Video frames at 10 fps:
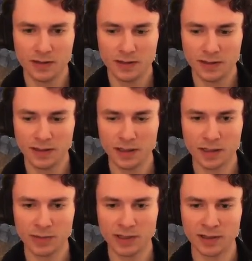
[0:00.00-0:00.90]
I think I
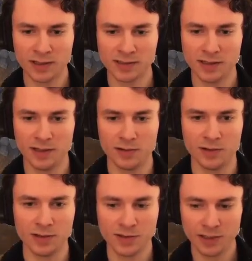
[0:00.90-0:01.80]
might honestly ignore
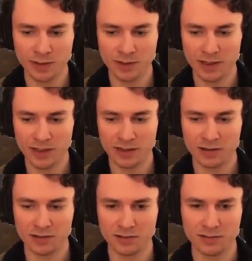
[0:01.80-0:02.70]
the tribute
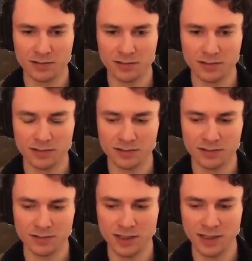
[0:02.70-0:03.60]
here.
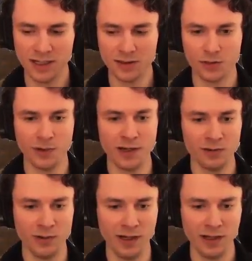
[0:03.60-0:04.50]
They need 3
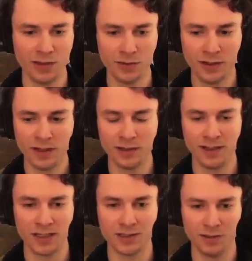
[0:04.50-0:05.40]
and we need 3 to
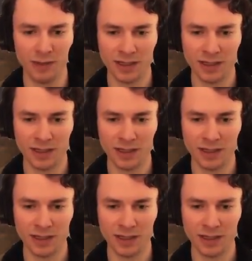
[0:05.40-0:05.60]
actually make